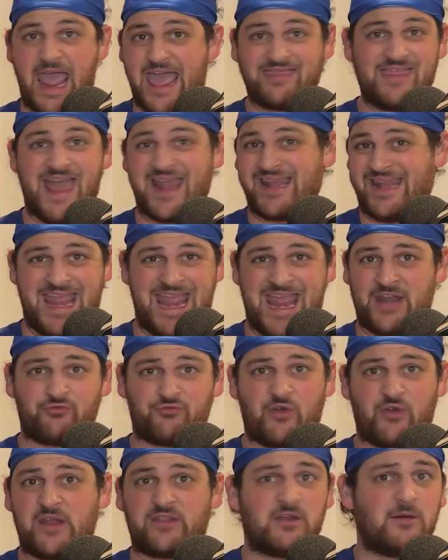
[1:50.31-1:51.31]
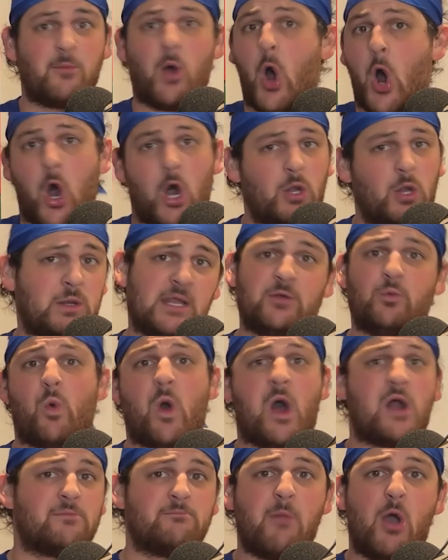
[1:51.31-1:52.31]
and then in rhythm, all
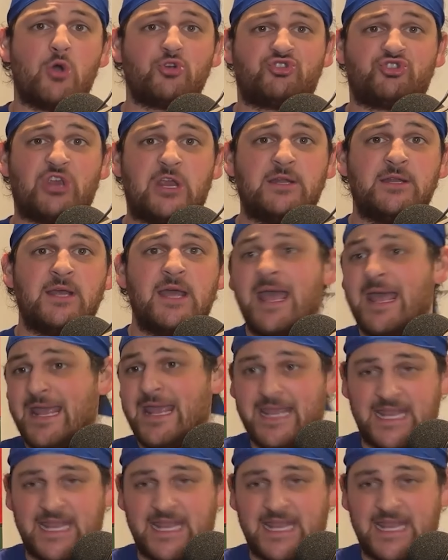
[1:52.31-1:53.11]
in one motion,